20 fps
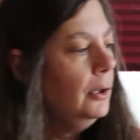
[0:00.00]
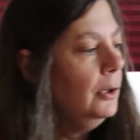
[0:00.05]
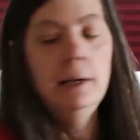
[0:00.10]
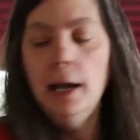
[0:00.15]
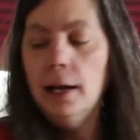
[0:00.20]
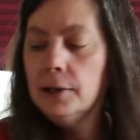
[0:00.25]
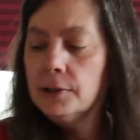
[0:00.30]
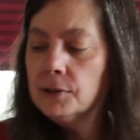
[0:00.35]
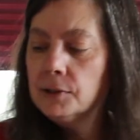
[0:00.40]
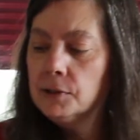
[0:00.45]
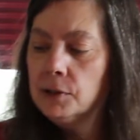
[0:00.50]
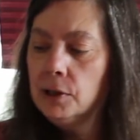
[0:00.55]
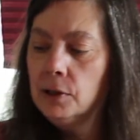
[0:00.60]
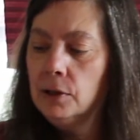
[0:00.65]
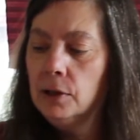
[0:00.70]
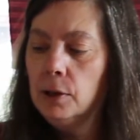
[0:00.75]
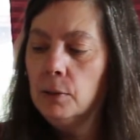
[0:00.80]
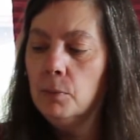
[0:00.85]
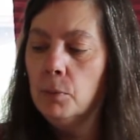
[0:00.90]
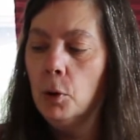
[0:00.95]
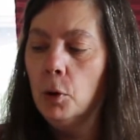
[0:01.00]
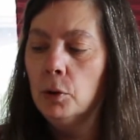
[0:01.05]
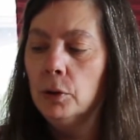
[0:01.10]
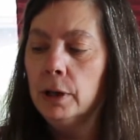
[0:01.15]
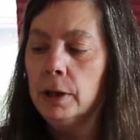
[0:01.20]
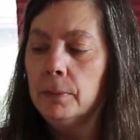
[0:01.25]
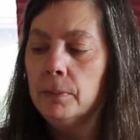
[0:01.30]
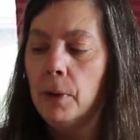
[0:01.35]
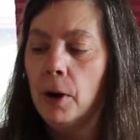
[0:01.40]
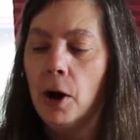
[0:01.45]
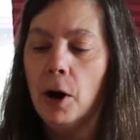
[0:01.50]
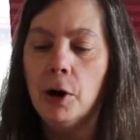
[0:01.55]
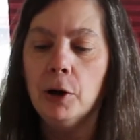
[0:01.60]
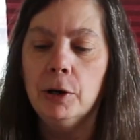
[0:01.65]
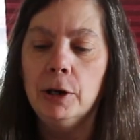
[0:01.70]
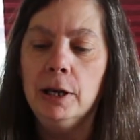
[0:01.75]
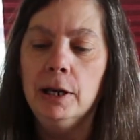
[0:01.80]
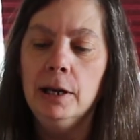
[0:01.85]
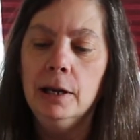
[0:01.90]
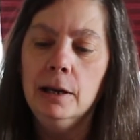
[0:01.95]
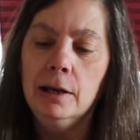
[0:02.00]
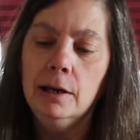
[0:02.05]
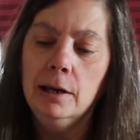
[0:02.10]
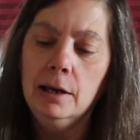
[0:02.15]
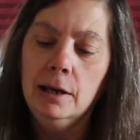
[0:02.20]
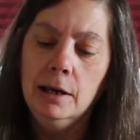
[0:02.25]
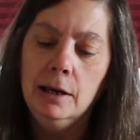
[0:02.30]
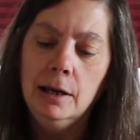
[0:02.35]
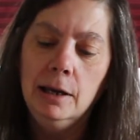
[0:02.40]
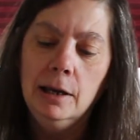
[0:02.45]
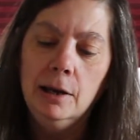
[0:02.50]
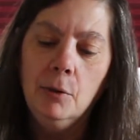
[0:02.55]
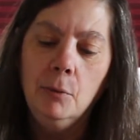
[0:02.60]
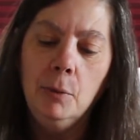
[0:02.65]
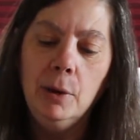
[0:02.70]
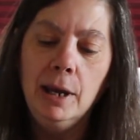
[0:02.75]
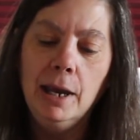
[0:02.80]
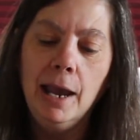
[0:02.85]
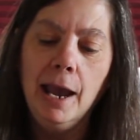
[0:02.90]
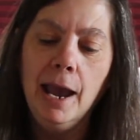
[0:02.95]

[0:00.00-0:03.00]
Next in the bowling party we